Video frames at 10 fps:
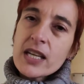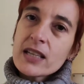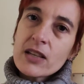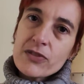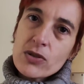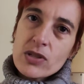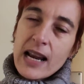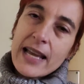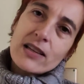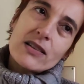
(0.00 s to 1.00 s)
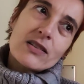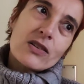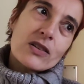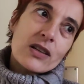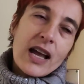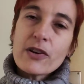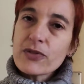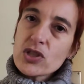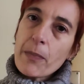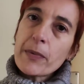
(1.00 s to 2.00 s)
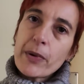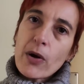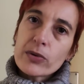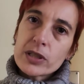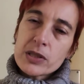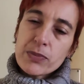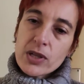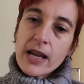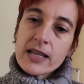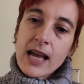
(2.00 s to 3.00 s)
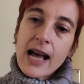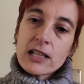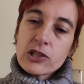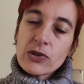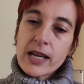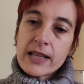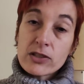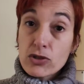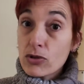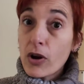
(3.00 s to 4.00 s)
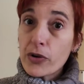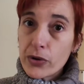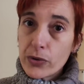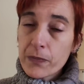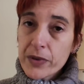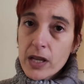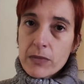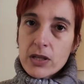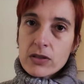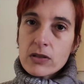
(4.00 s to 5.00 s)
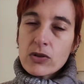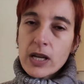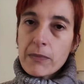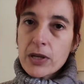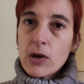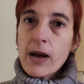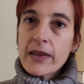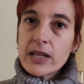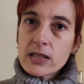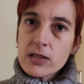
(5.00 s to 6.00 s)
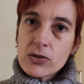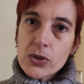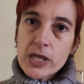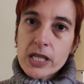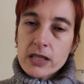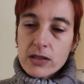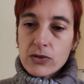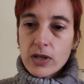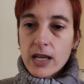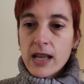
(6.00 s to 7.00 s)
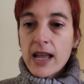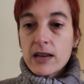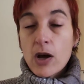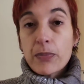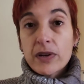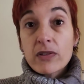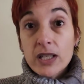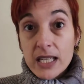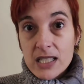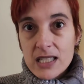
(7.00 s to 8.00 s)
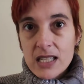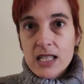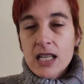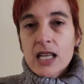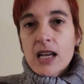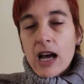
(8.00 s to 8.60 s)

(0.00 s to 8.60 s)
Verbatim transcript: it gives you like kind of superpowers, but it also can destroy you because you can become addicted to it and you can end up crazy,